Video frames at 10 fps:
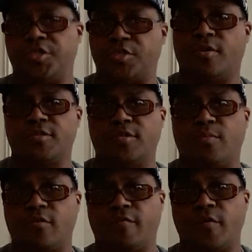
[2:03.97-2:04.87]
She's talking to
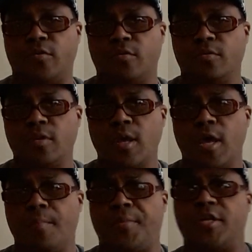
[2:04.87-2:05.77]
him on the phone.
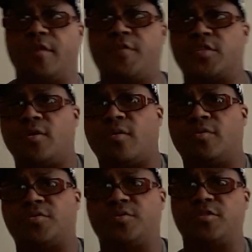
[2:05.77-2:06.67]
But if you're talking
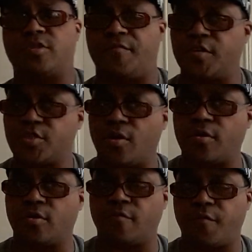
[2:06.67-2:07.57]

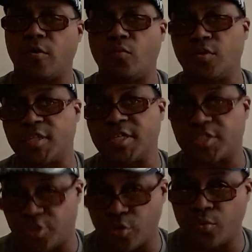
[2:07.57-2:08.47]
on the phone with
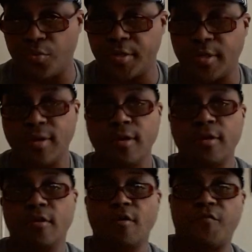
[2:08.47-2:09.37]
this dude
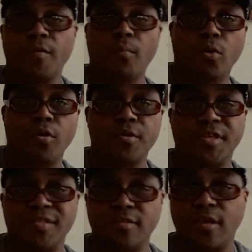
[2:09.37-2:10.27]
for more
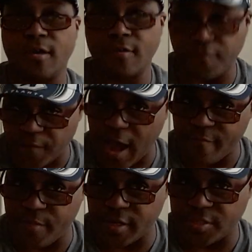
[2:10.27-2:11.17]
than
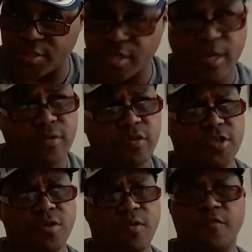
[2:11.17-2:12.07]
5 minutes and
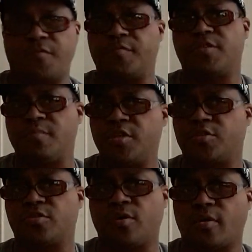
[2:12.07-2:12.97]
it's already 15 minutes
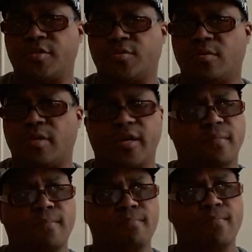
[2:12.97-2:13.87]
you're talking to him,
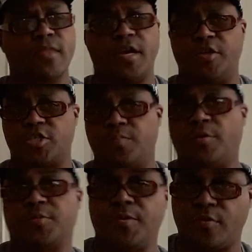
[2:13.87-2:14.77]
like, and you're
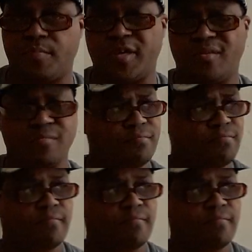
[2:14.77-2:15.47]
supposed to be with me,